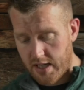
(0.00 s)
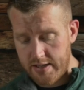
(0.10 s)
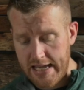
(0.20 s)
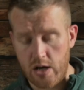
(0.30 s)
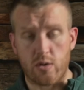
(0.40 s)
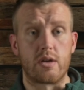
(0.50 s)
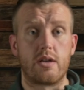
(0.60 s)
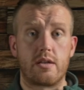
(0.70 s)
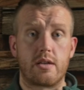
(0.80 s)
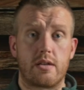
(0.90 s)
Now,
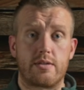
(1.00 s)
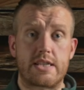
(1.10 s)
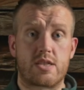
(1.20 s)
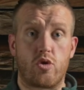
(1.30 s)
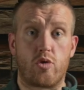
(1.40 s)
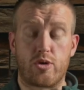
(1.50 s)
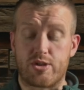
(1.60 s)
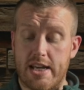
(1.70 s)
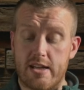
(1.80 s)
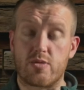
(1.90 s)
that's the water boil test.